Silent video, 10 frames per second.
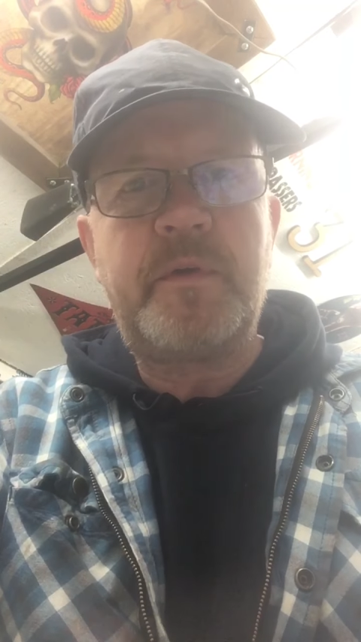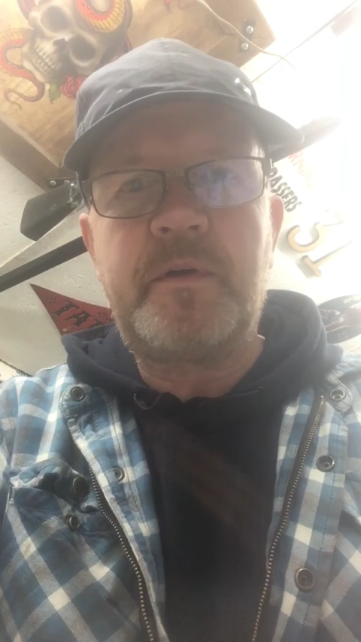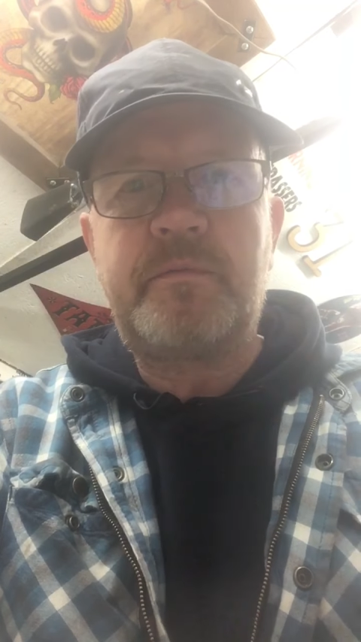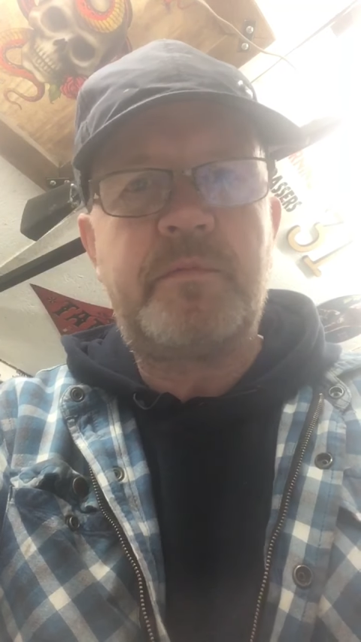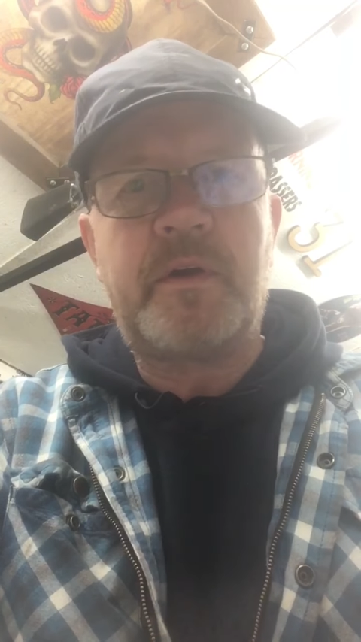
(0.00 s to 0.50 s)
I
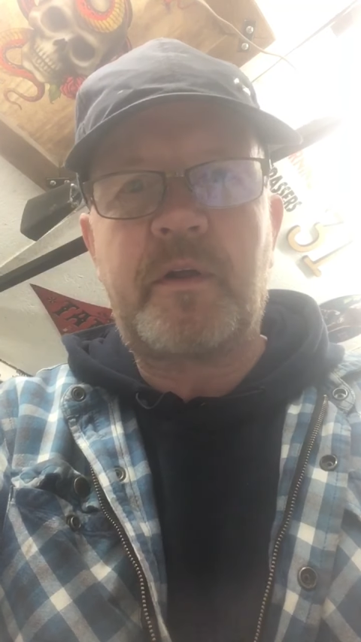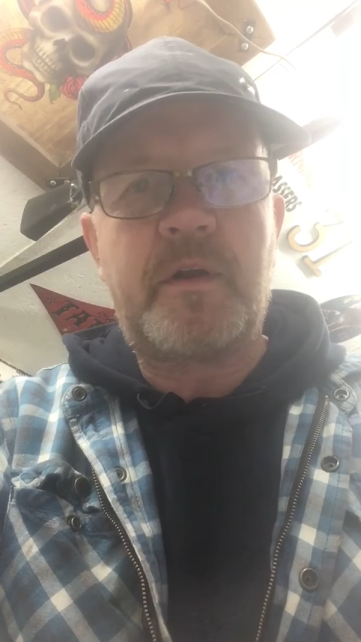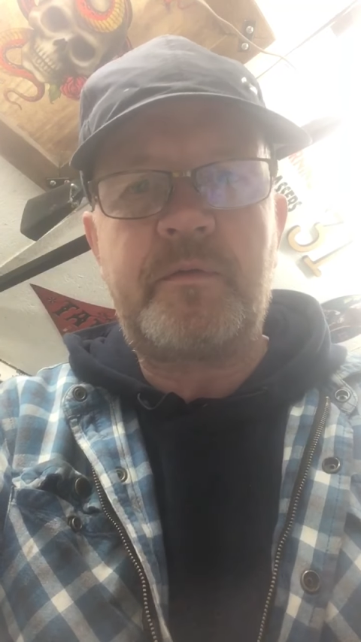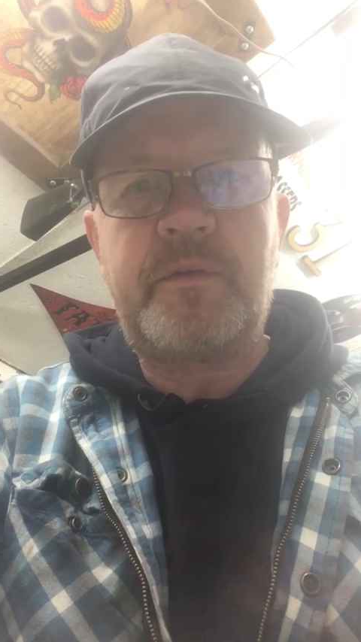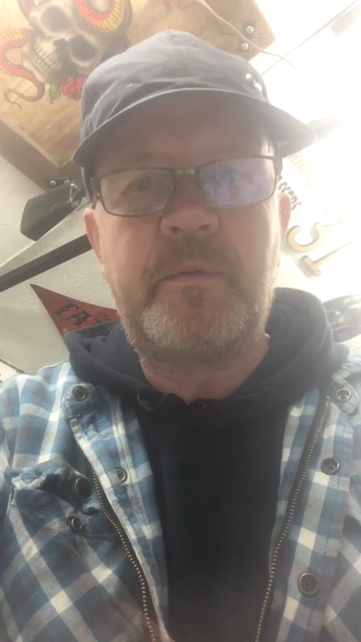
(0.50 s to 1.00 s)
don't know,
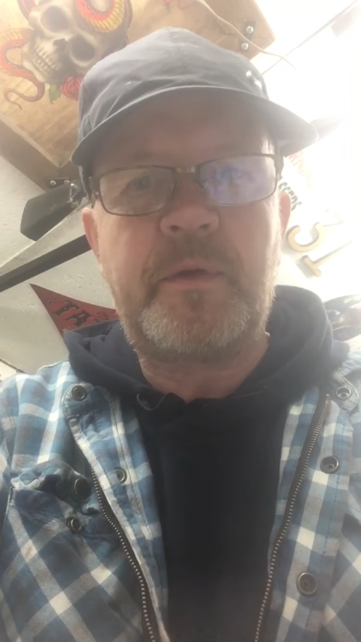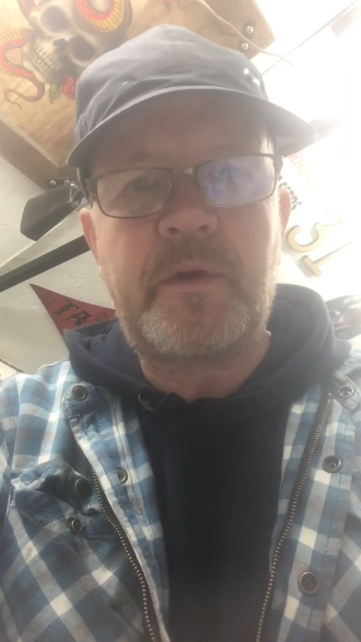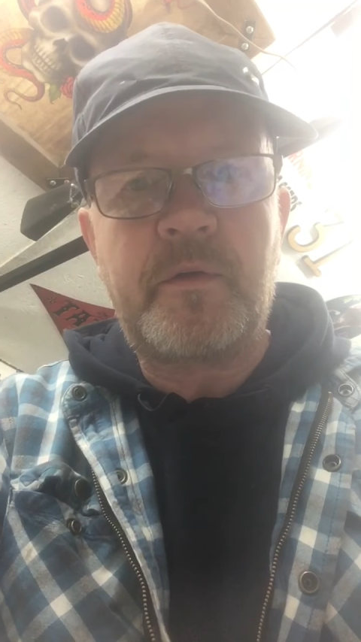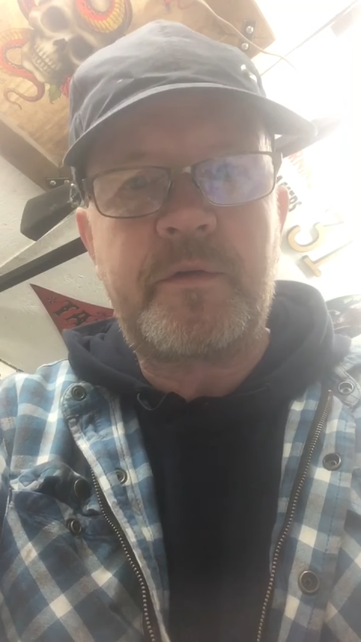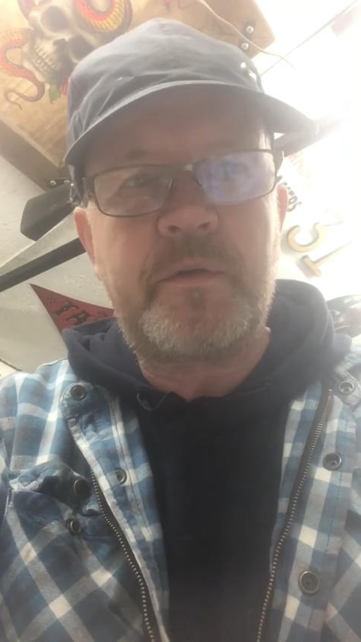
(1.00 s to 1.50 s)
do what
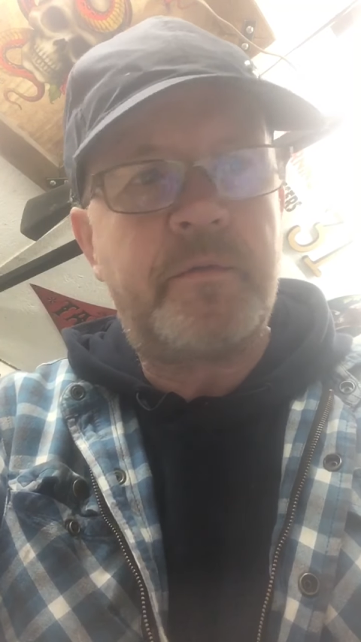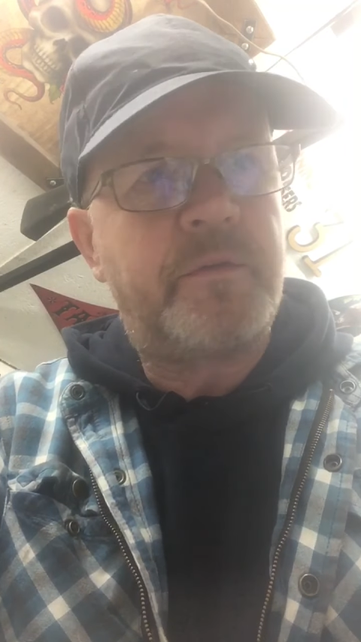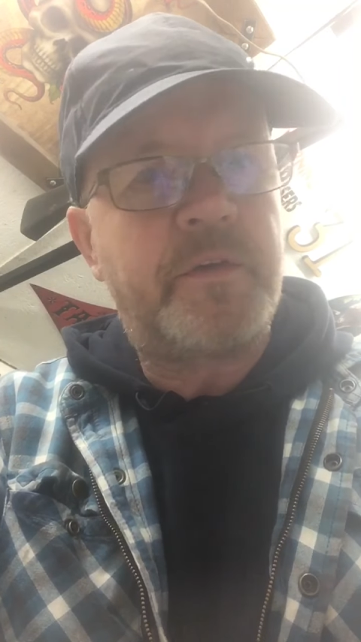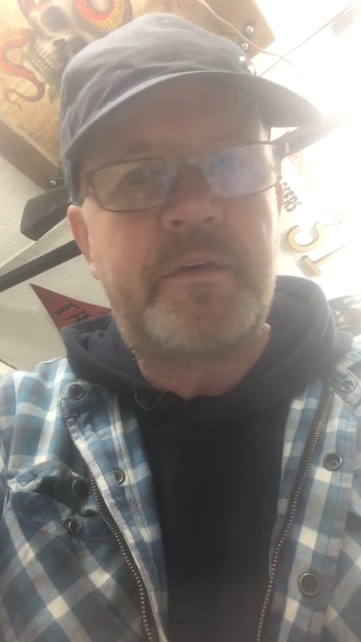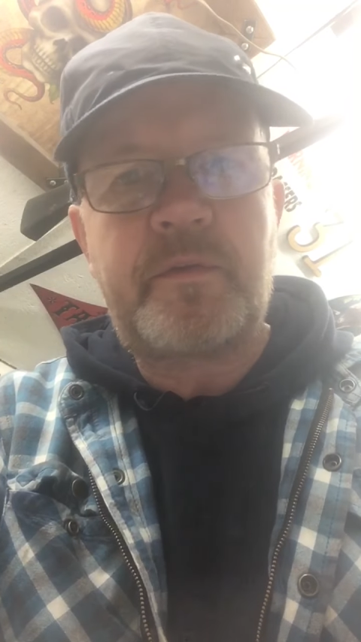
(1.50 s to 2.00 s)
you've got to do.
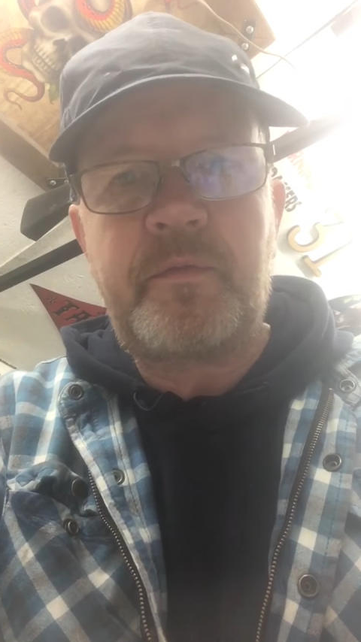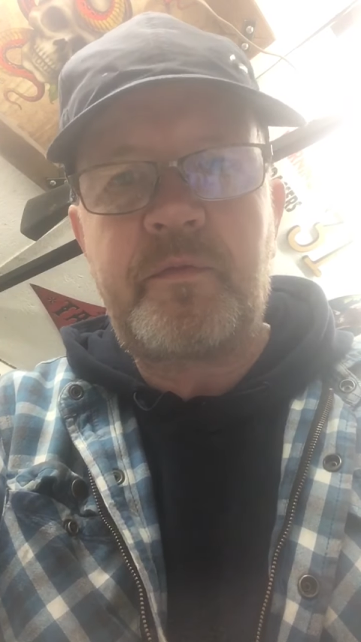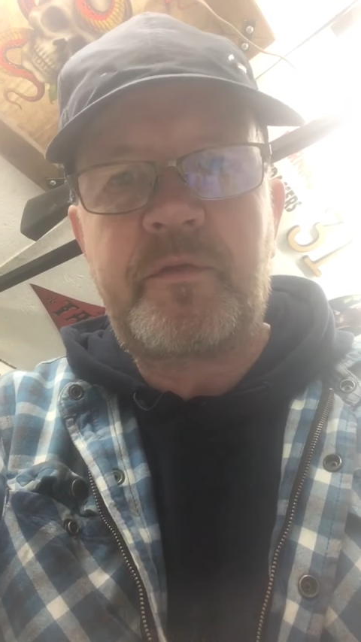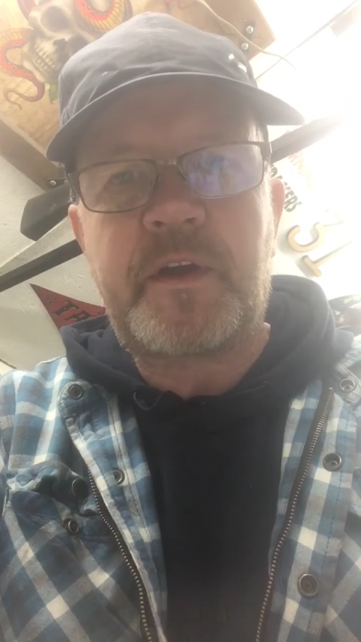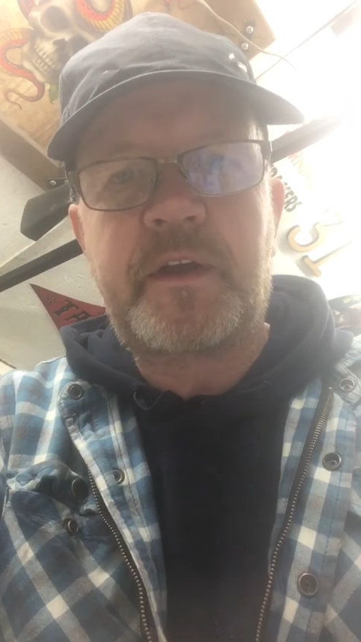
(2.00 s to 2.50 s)
Cheers.
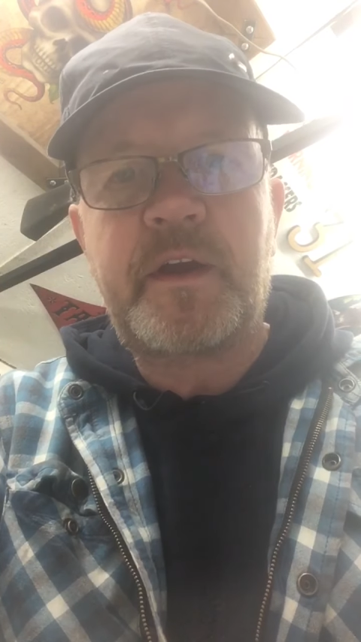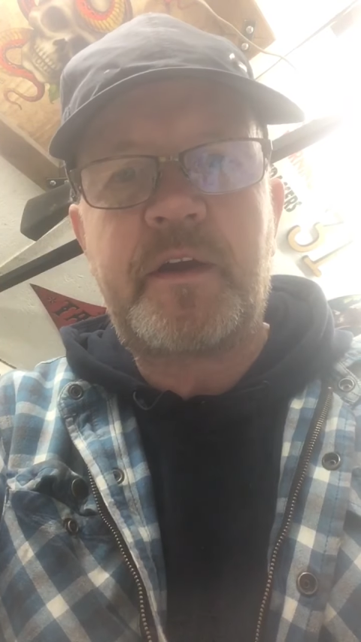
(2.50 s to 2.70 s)
Take care.